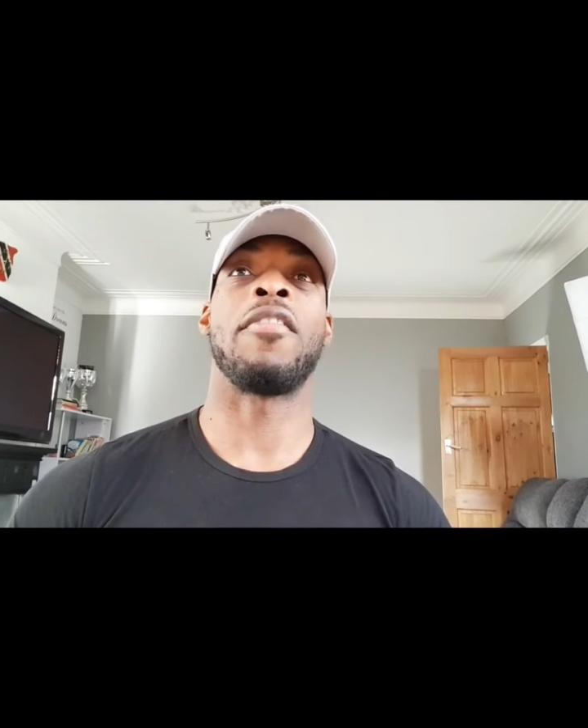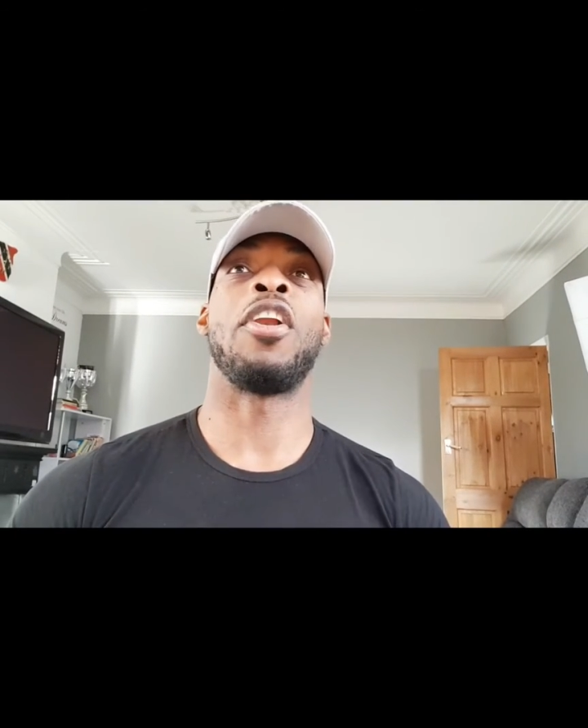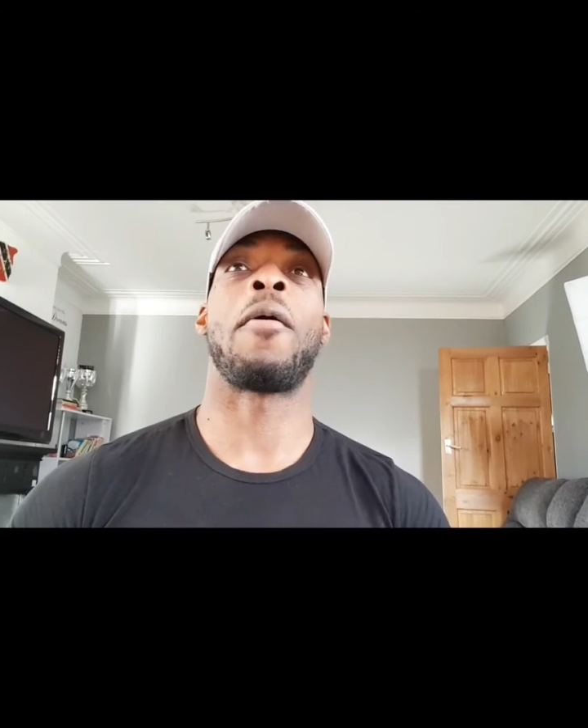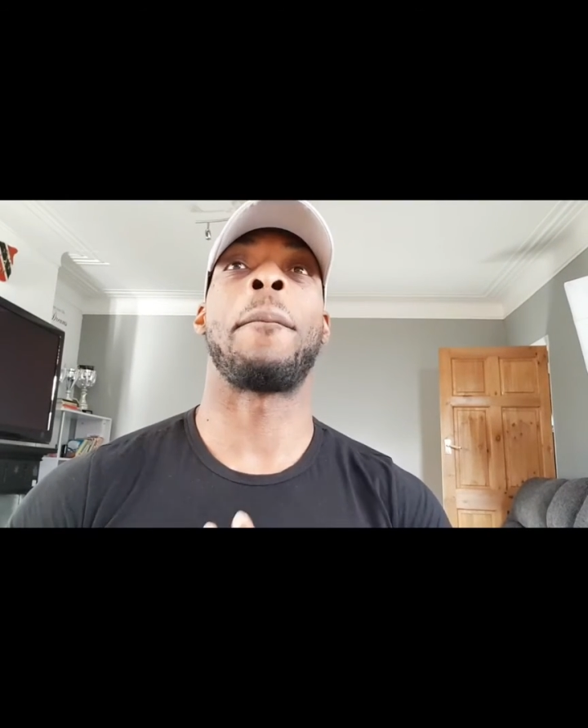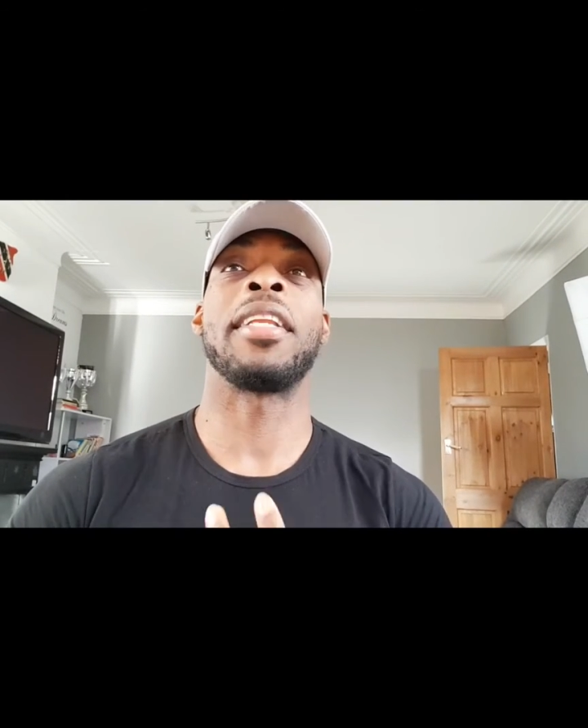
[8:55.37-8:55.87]

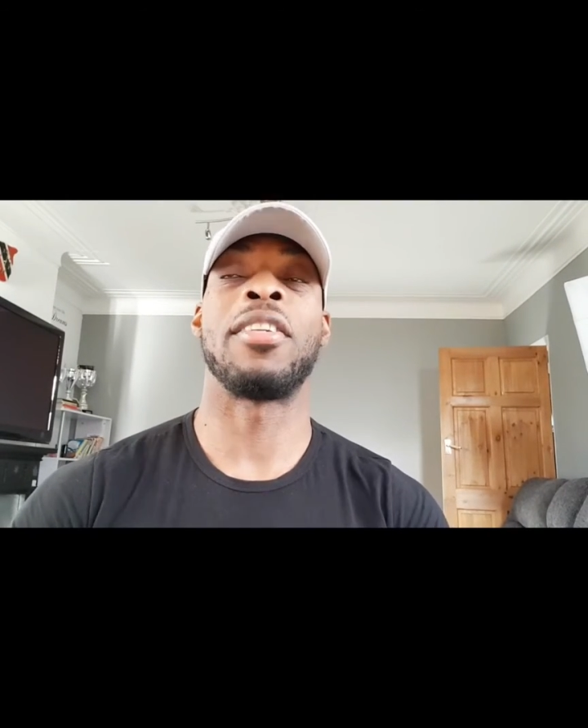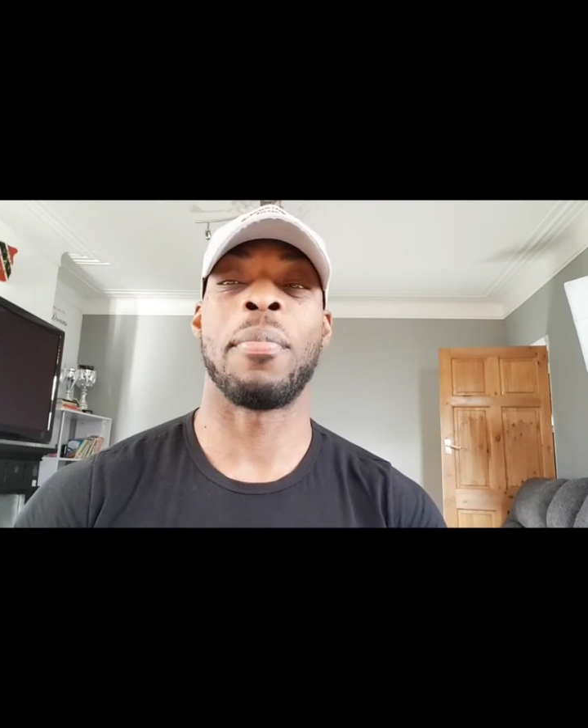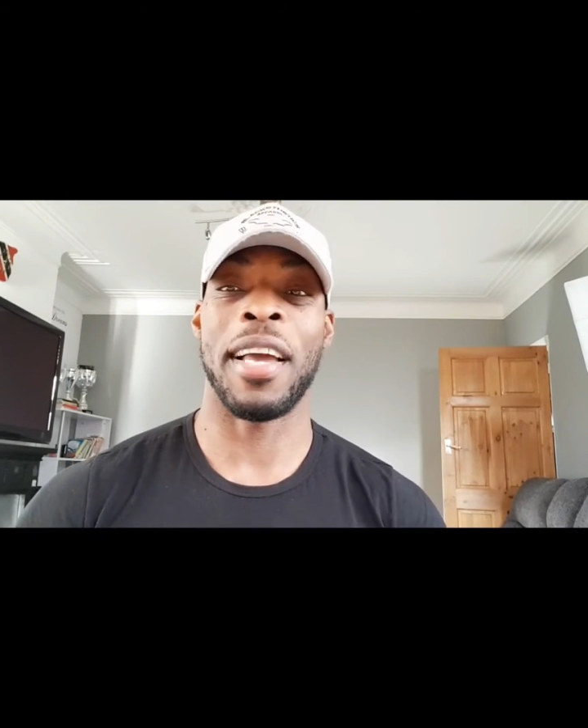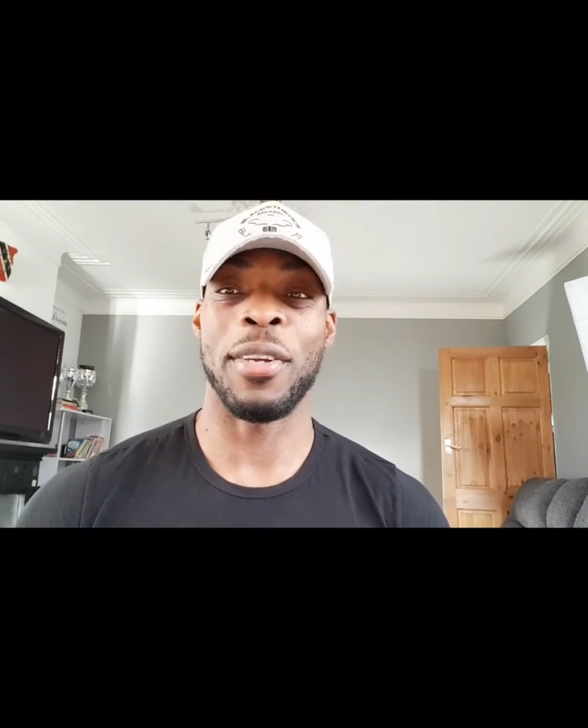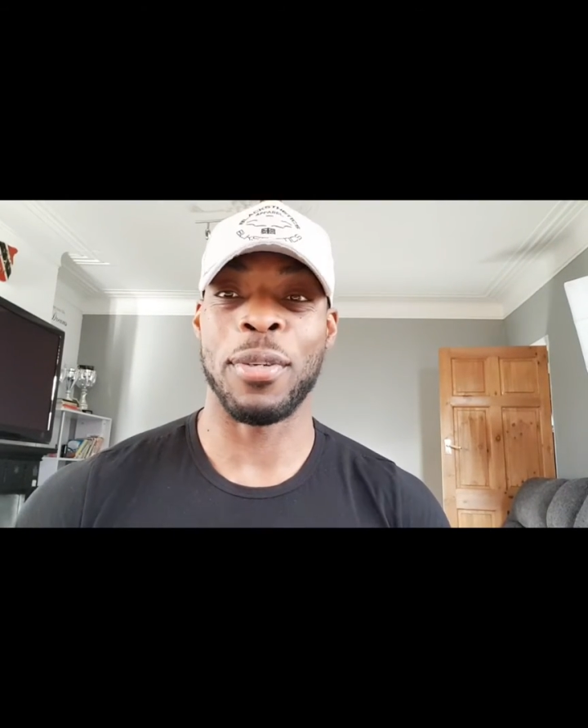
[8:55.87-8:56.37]
look better
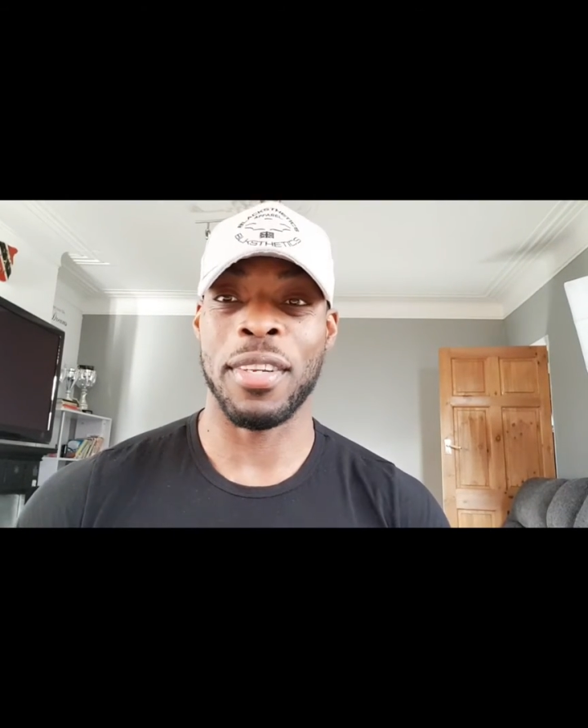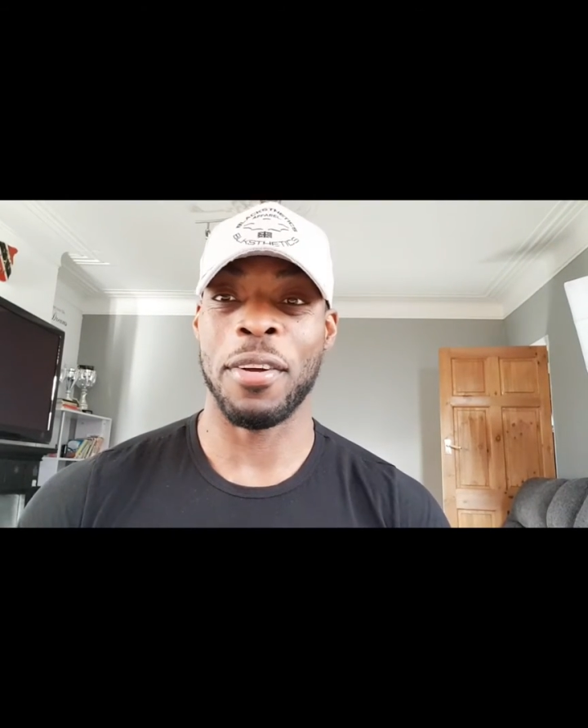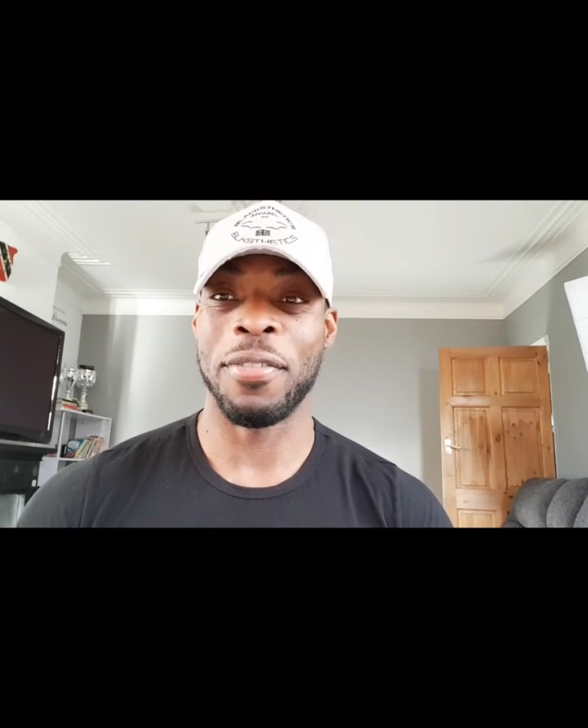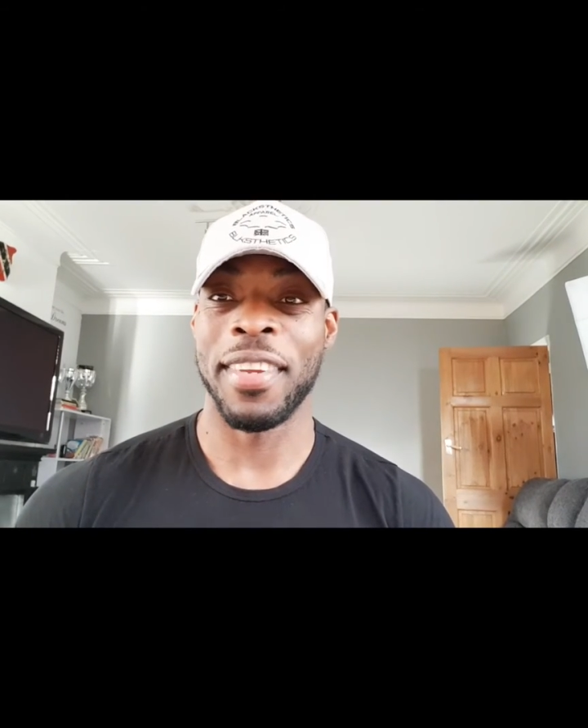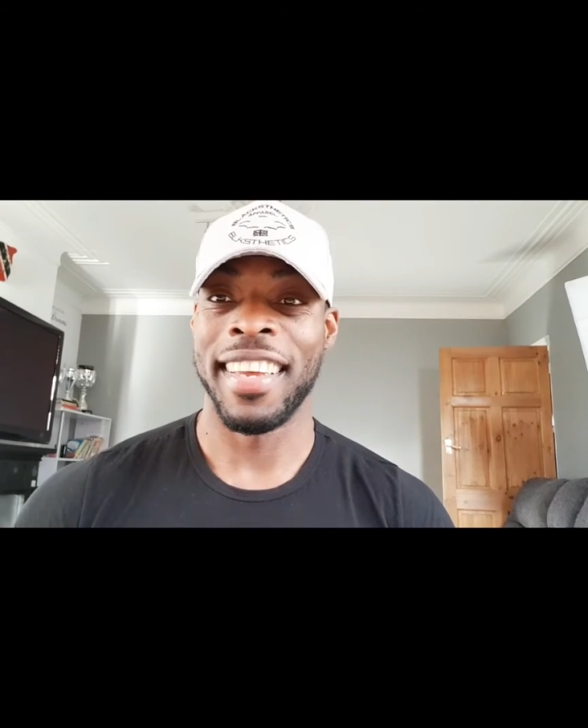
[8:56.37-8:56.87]
about
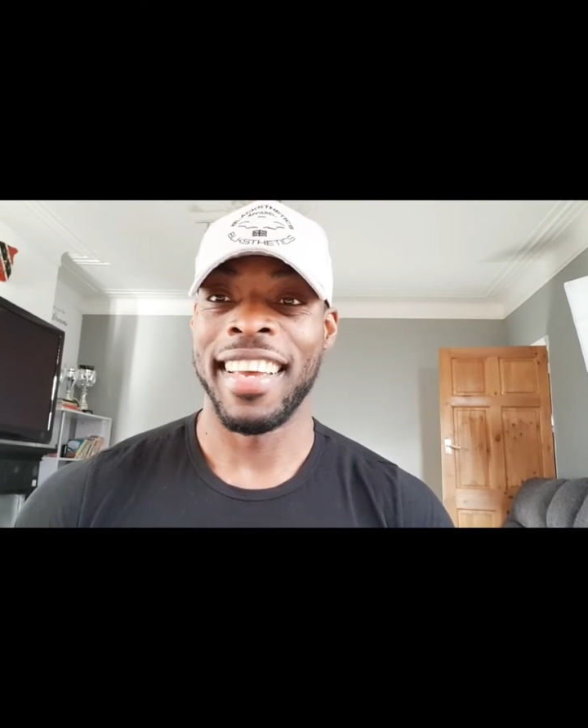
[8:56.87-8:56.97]
yourself.